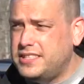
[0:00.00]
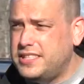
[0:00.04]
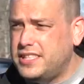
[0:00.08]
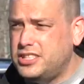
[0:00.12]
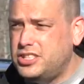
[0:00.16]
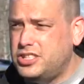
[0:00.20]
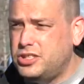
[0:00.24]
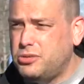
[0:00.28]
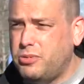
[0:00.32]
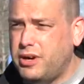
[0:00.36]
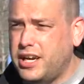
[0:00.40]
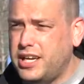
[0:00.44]

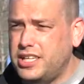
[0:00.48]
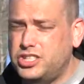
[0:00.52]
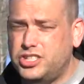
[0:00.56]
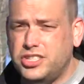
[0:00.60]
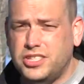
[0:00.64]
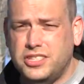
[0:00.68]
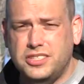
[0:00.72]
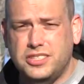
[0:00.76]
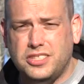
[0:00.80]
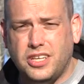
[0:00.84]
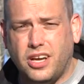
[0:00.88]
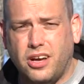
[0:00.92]

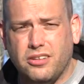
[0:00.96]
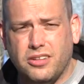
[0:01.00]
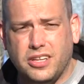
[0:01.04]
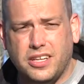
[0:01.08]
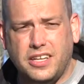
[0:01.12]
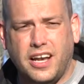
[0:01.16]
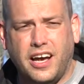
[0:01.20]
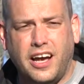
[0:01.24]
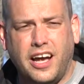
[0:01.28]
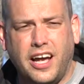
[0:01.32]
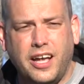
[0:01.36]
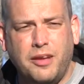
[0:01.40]
situations all the
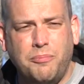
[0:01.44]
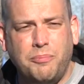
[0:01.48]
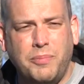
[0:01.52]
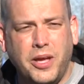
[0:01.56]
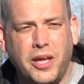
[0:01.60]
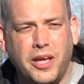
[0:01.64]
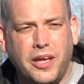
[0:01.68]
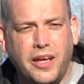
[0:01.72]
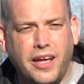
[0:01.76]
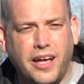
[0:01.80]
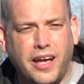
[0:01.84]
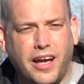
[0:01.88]
time.
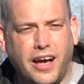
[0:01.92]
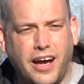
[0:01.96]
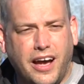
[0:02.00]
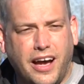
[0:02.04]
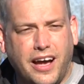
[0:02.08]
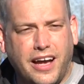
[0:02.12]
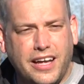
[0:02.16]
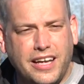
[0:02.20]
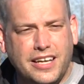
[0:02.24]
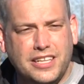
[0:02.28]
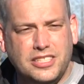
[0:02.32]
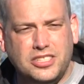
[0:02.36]

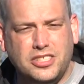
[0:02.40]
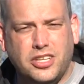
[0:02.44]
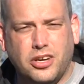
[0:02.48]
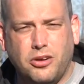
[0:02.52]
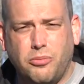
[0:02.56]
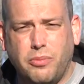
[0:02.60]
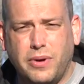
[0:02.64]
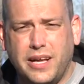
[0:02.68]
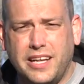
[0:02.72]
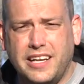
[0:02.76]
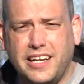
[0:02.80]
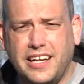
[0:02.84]
Uh, and so
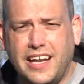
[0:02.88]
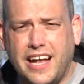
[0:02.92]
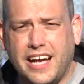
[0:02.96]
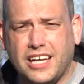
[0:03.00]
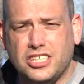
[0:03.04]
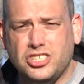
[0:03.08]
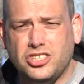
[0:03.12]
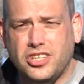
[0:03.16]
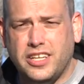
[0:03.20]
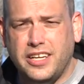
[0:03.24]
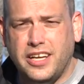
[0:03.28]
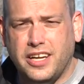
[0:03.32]
when it
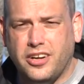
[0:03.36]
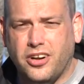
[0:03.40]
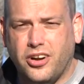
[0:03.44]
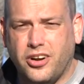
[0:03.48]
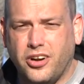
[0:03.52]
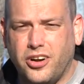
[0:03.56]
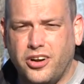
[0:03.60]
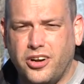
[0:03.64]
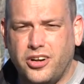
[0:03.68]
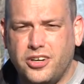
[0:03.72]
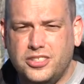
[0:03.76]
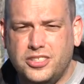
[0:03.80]
actually
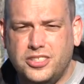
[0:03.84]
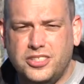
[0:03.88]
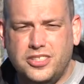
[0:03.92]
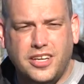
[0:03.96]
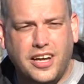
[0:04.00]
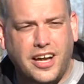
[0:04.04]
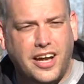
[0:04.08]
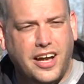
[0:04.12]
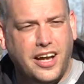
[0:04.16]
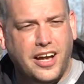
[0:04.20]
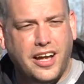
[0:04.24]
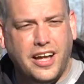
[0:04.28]
occurs,
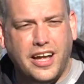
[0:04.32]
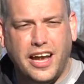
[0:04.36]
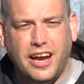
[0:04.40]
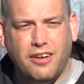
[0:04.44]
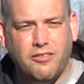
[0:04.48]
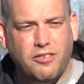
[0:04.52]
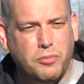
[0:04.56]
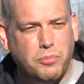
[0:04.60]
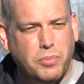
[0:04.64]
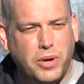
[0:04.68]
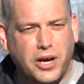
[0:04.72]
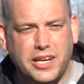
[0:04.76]
uh,
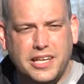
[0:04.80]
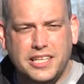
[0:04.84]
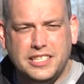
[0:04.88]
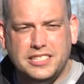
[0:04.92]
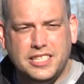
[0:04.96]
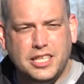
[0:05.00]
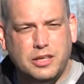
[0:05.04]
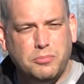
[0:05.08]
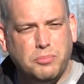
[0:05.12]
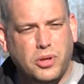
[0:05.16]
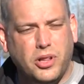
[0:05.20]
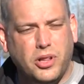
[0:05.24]
everybody's in